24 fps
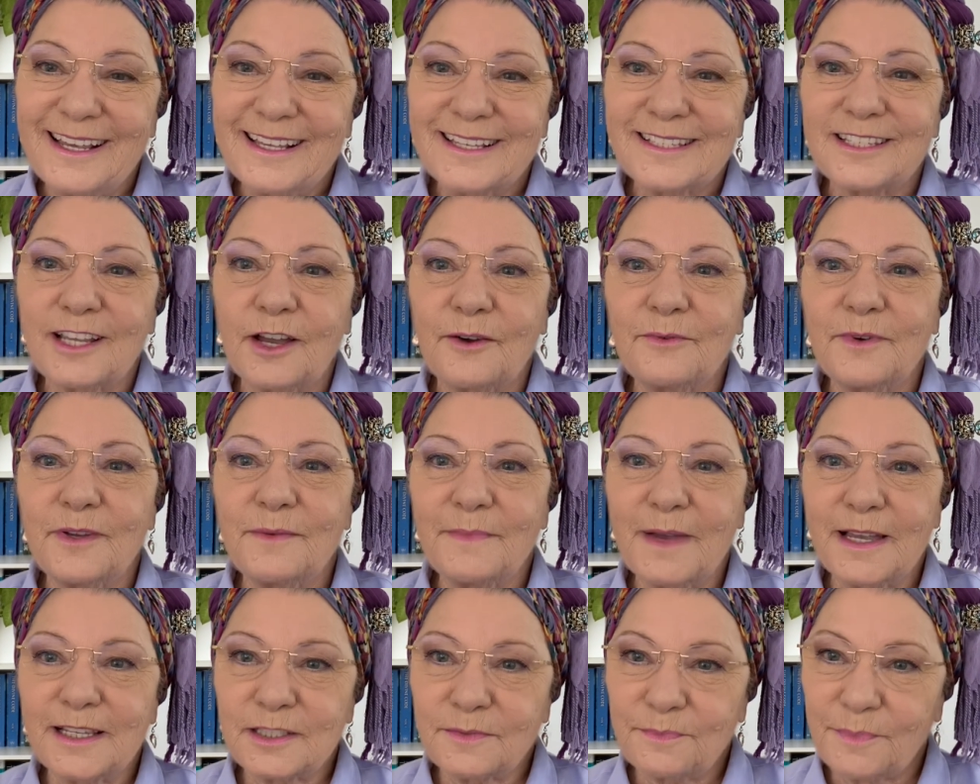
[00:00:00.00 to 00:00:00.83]
So we
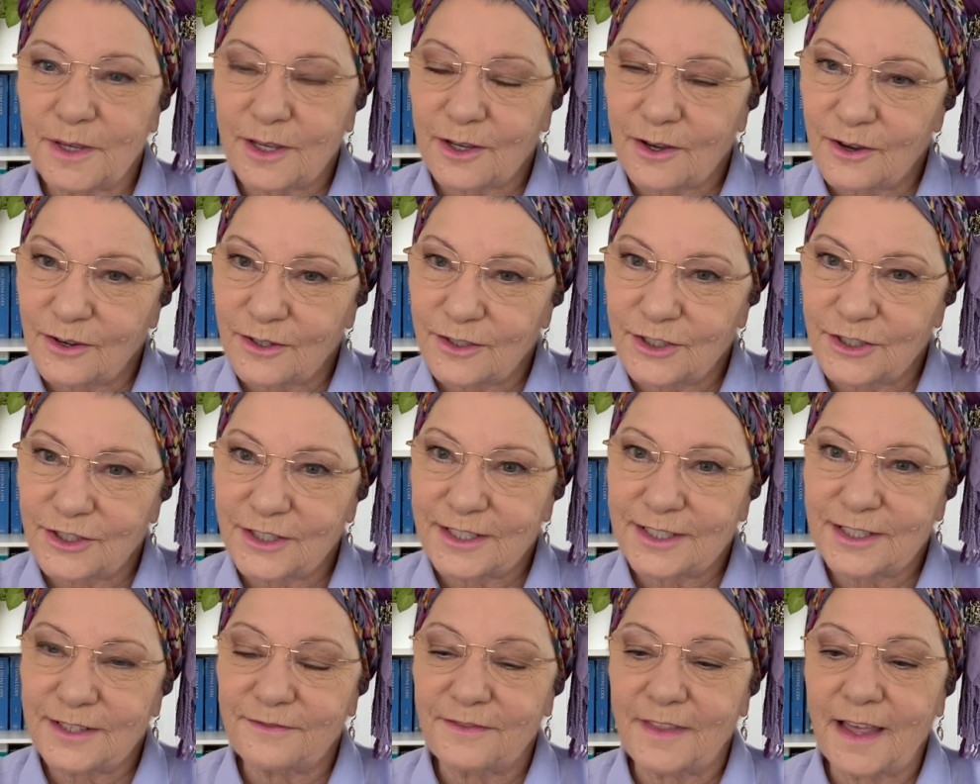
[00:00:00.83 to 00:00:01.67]
must be
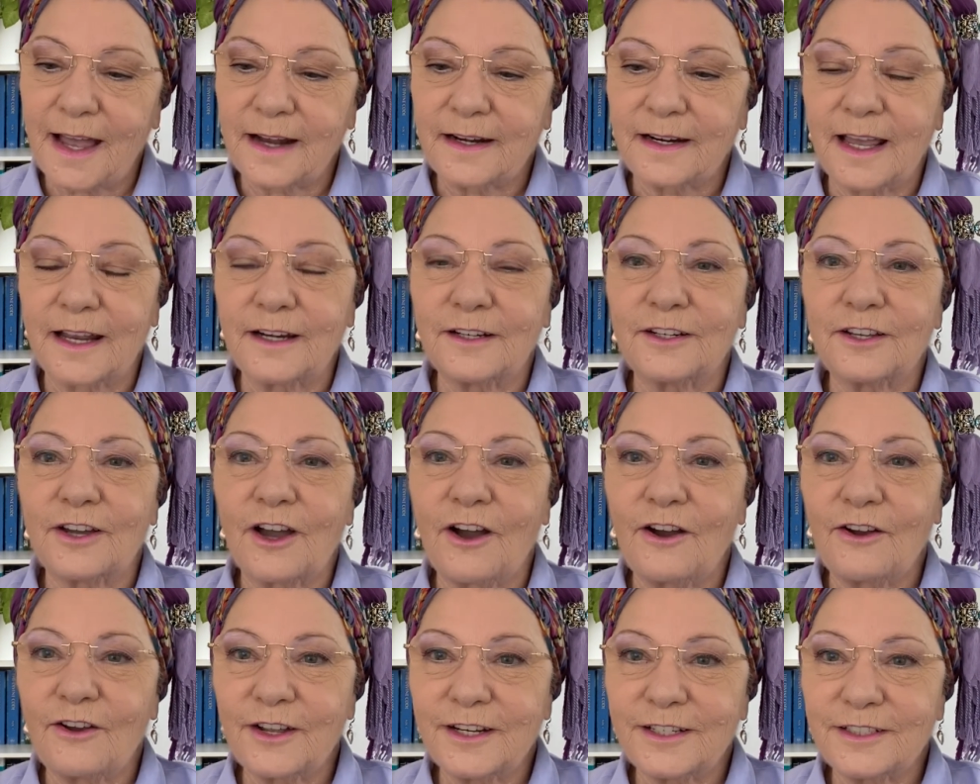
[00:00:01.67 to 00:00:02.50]
conscious of that and
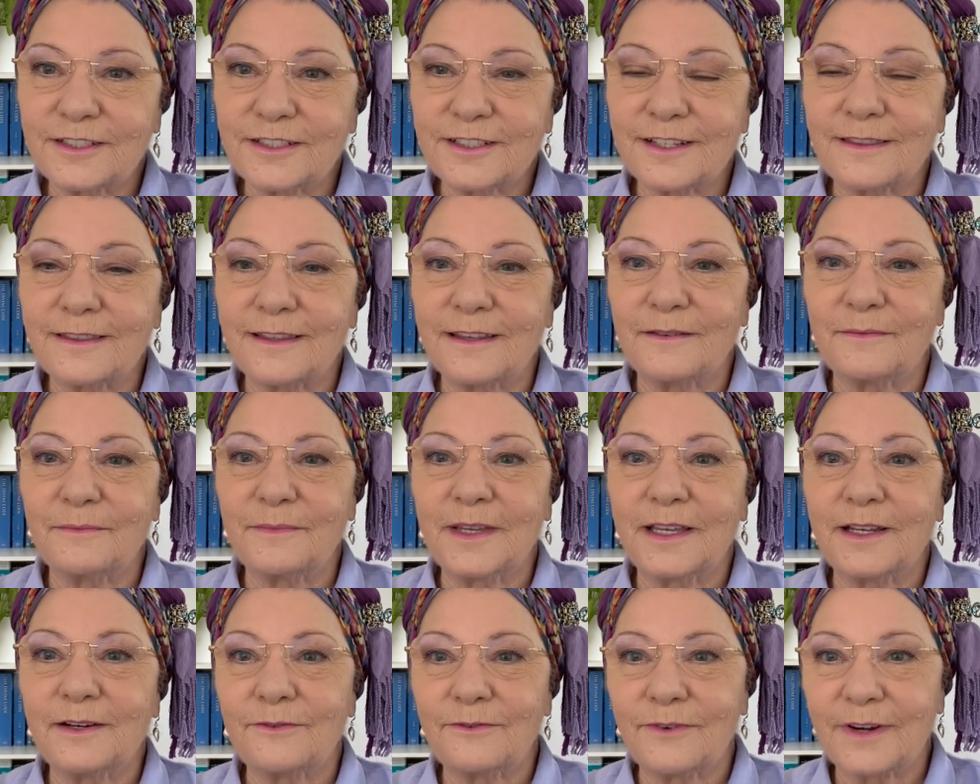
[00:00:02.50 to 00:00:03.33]
kind to them
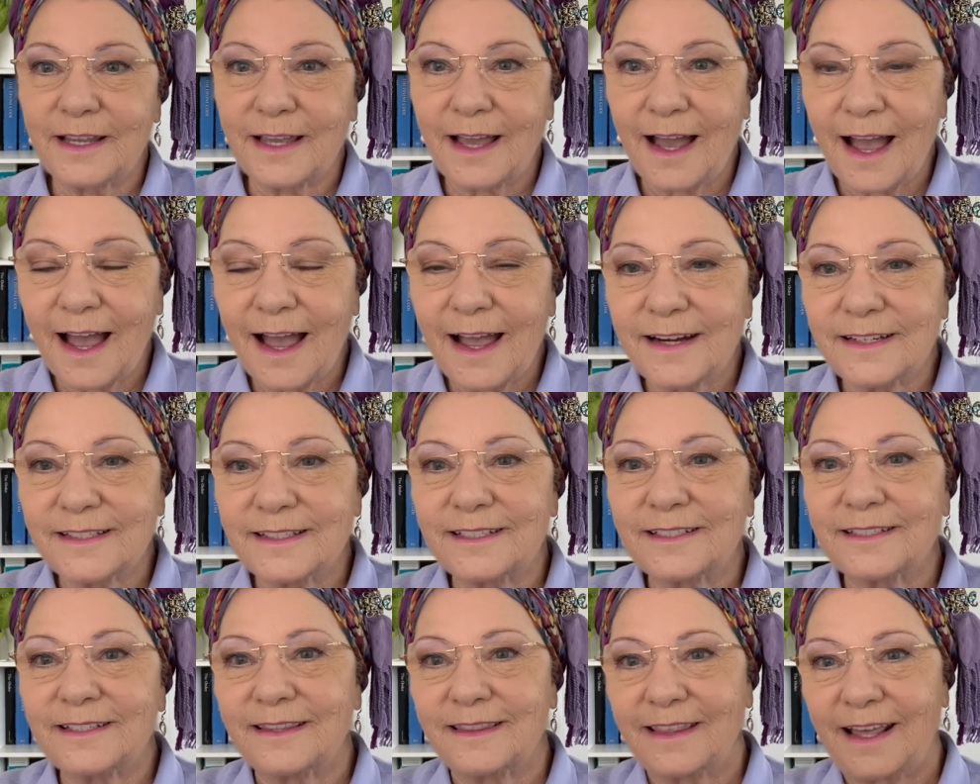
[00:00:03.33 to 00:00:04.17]
in
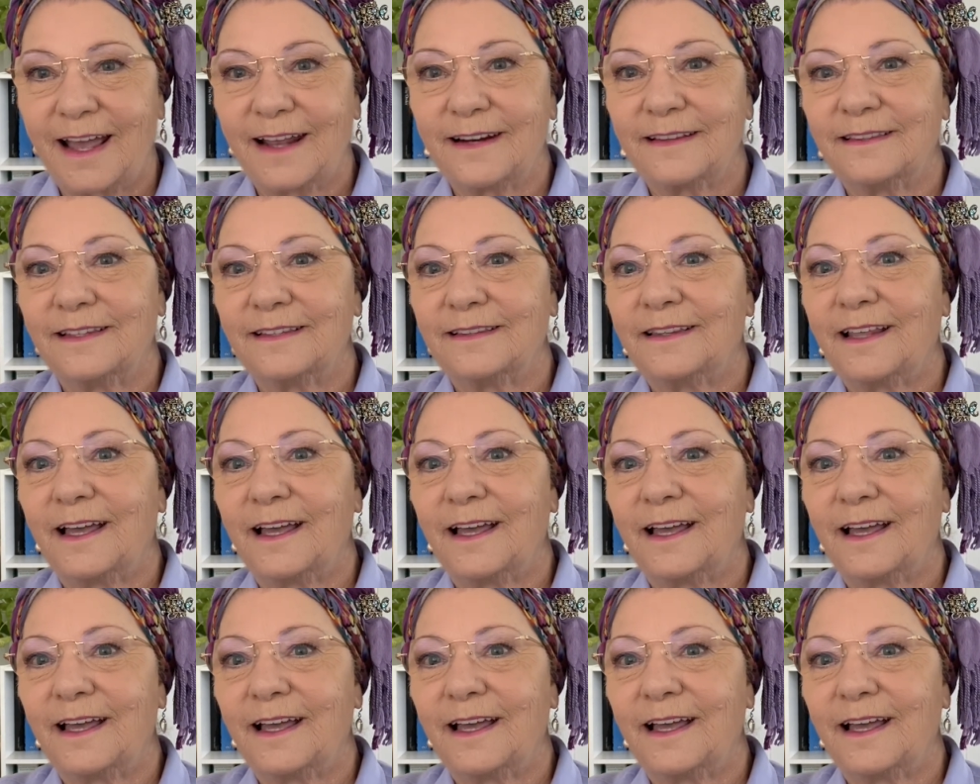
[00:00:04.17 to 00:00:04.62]
regards to that